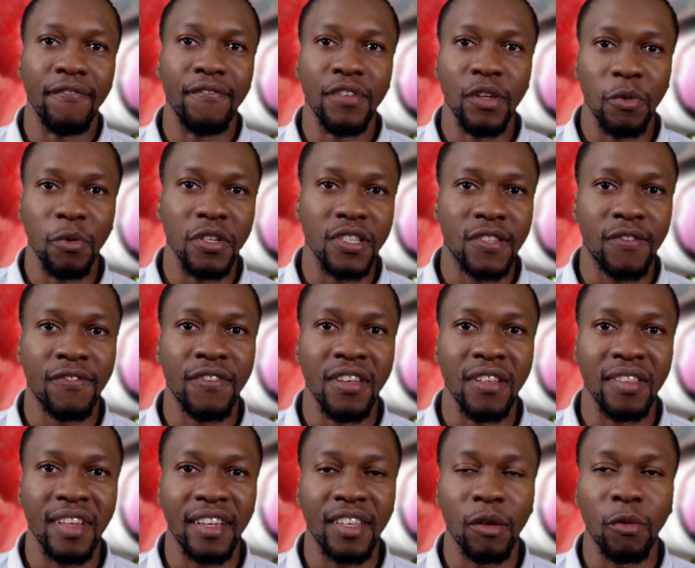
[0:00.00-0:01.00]
viewers feel
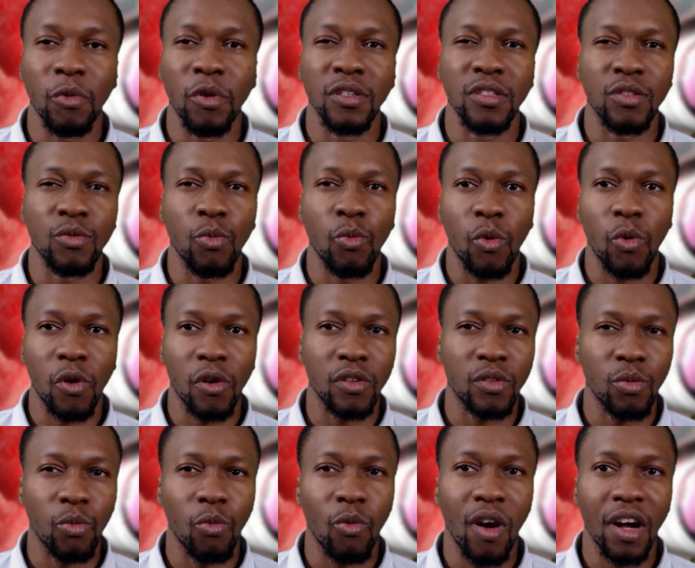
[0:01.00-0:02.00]
that it was
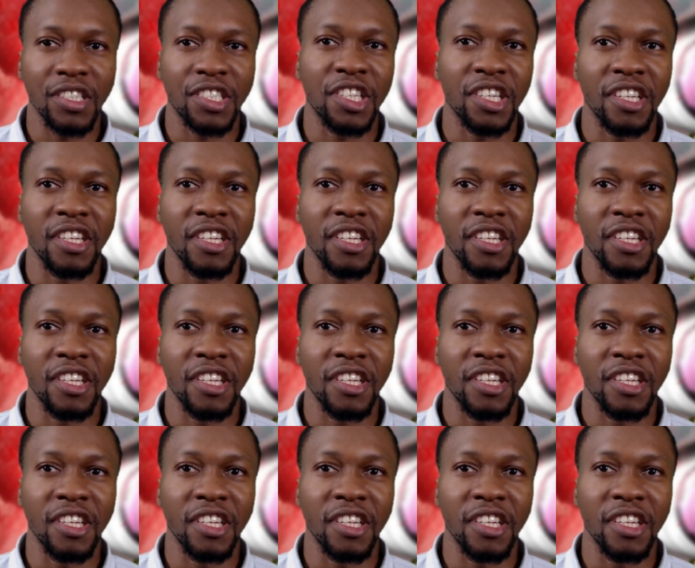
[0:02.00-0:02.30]
worth watching